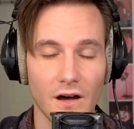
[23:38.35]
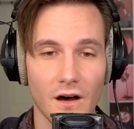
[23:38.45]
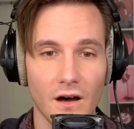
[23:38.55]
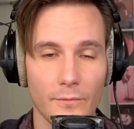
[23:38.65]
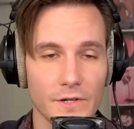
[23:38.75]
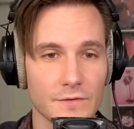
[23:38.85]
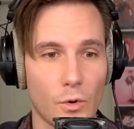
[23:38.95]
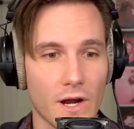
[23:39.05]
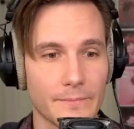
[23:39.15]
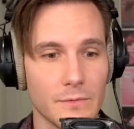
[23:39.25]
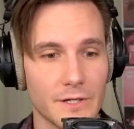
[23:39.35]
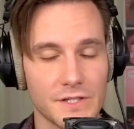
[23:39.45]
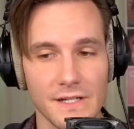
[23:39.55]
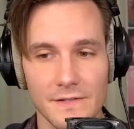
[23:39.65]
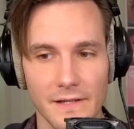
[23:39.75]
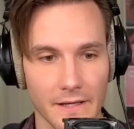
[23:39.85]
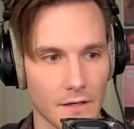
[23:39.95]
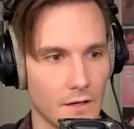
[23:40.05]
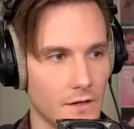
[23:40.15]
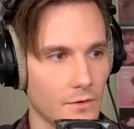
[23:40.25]
Oh, we just walk up to machines and like,
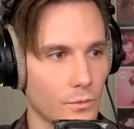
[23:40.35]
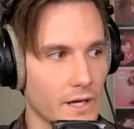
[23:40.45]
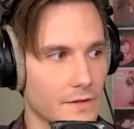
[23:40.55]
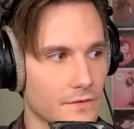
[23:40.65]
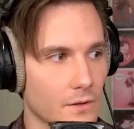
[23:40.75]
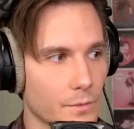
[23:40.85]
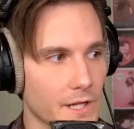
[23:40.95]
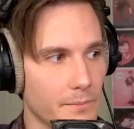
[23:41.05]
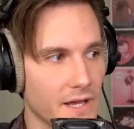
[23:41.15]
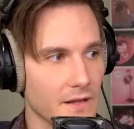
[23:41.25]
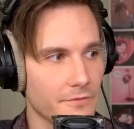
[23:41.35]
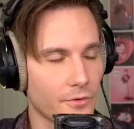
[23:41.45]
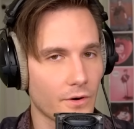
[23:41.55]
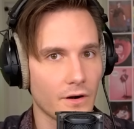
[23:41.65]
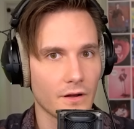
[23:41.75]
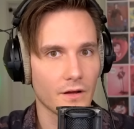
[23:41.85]
wait, it's already paid for?